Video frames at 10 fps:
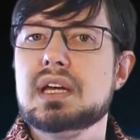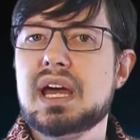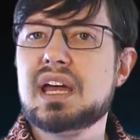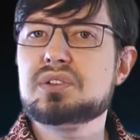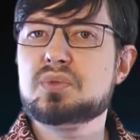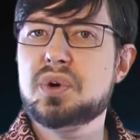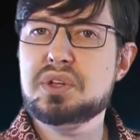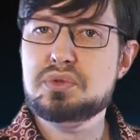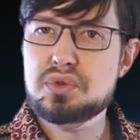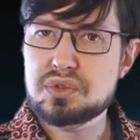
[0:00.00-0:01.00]
And when
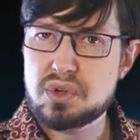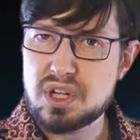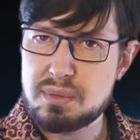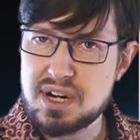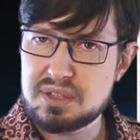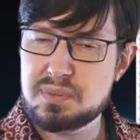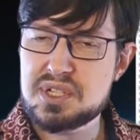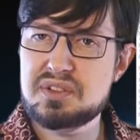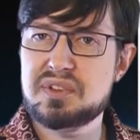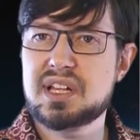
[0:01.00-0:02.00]
you do talk about
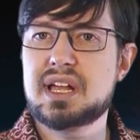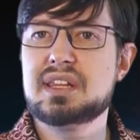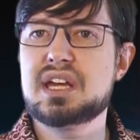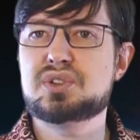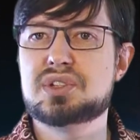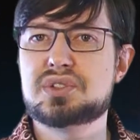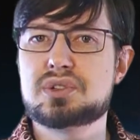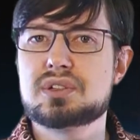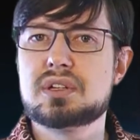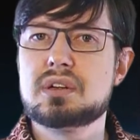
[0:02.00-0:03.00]
Pacific Island
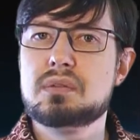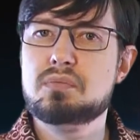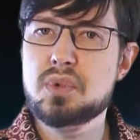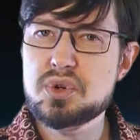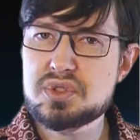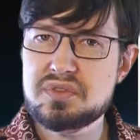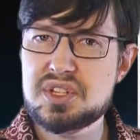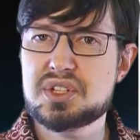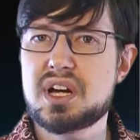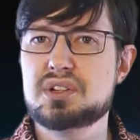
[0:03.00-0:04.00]
nations, most of
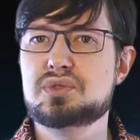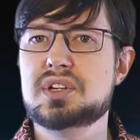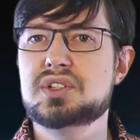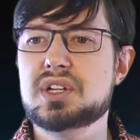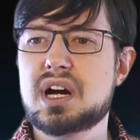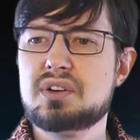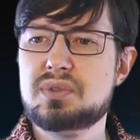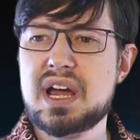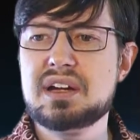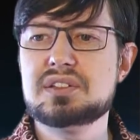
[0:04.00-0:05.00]
these countries are
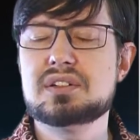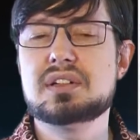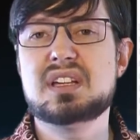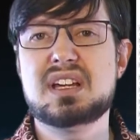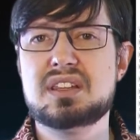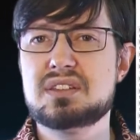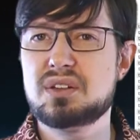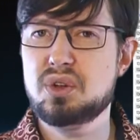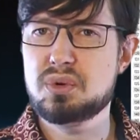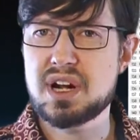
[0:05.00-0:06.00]
ranked in the
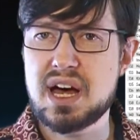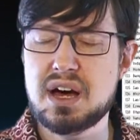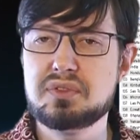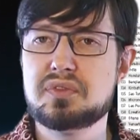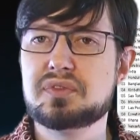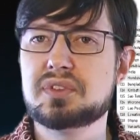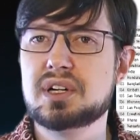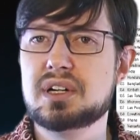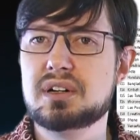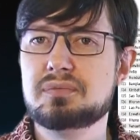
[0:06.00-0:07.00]
lower half of
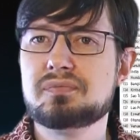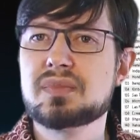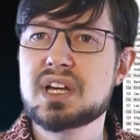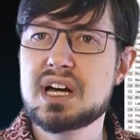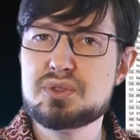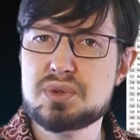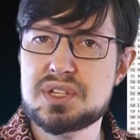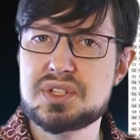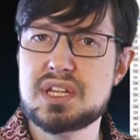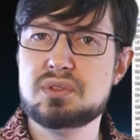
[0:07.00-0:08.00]

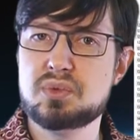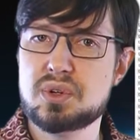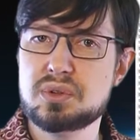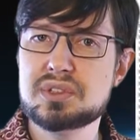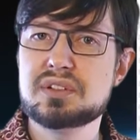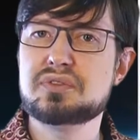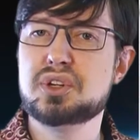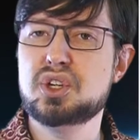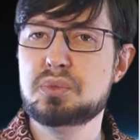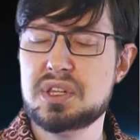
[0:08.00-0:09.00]
countries in the world for
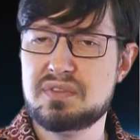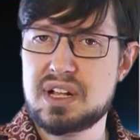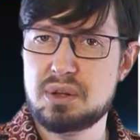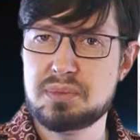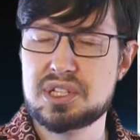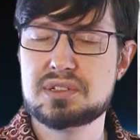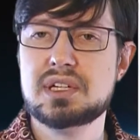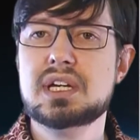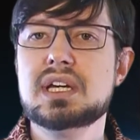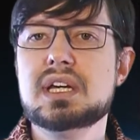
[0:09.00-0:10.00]
human development.
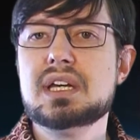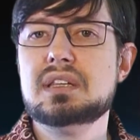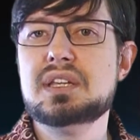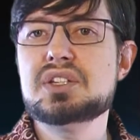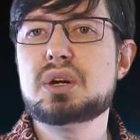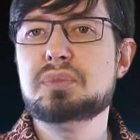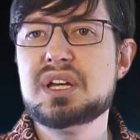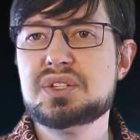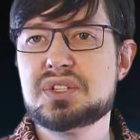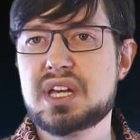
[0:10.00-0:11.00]
These are
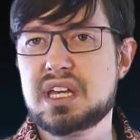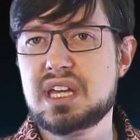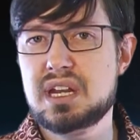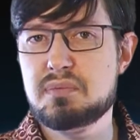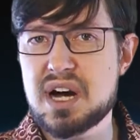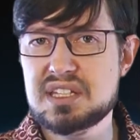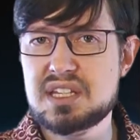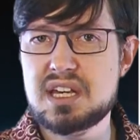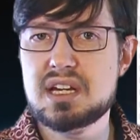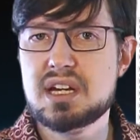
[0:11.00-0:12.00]
places like
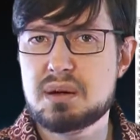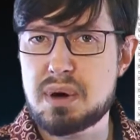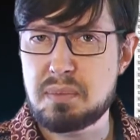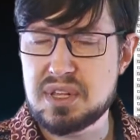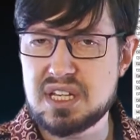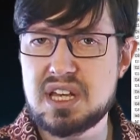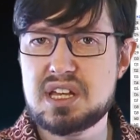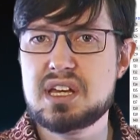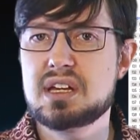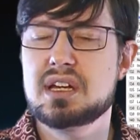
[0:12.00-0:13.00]
Kiribati, Papua New
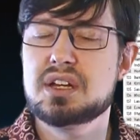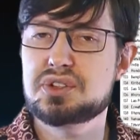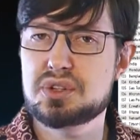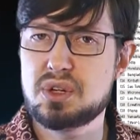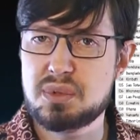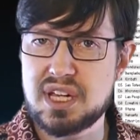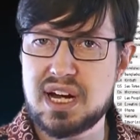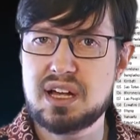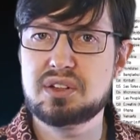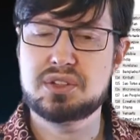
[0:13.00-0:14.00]
Guinea, Solomon
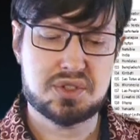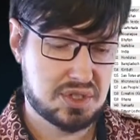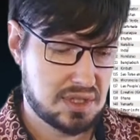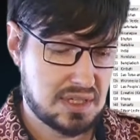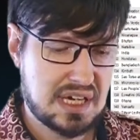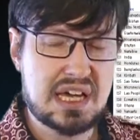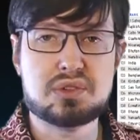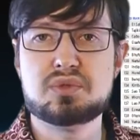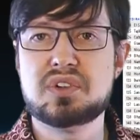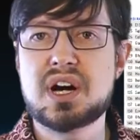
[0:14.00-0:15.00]
Islands, and
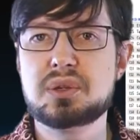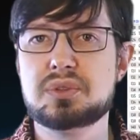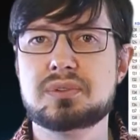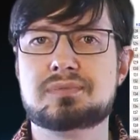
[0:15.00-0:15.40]
Tuvalu.